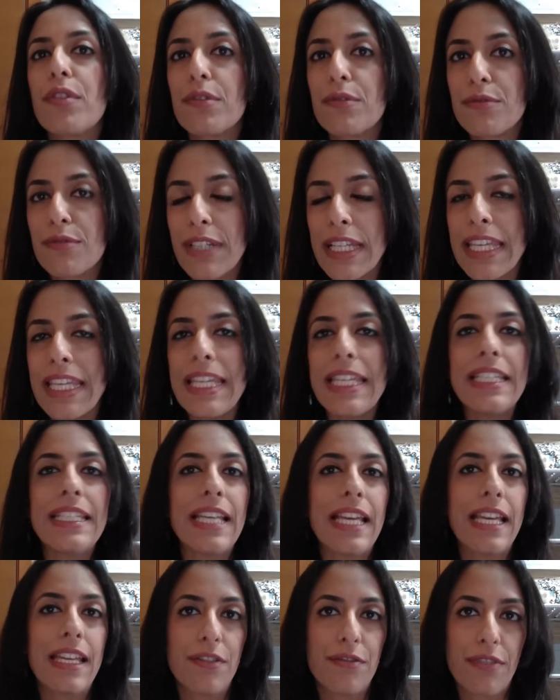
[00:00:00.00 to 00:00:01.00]
read
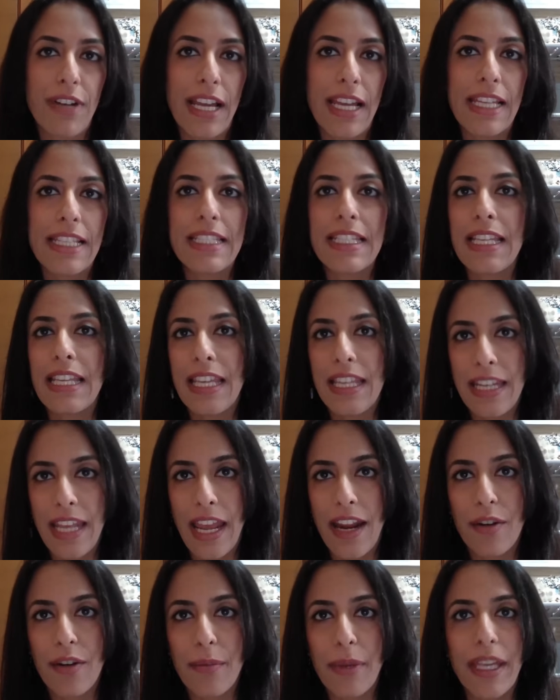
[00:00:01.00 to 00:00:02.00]
and write in
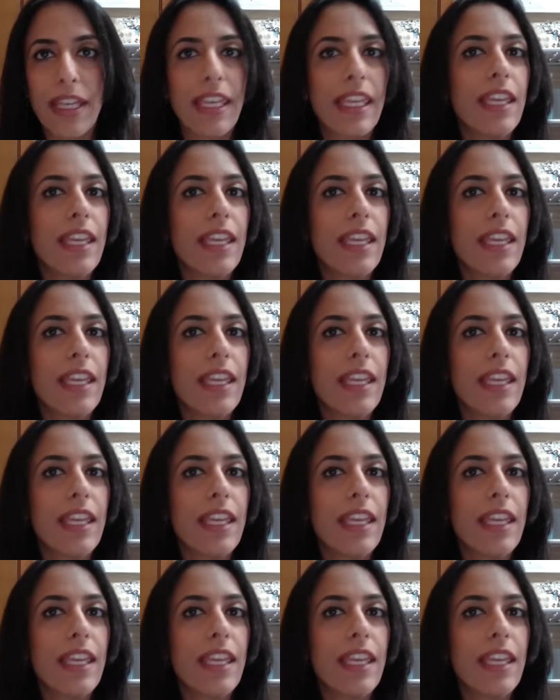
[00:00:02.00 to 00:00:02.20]
Arabic.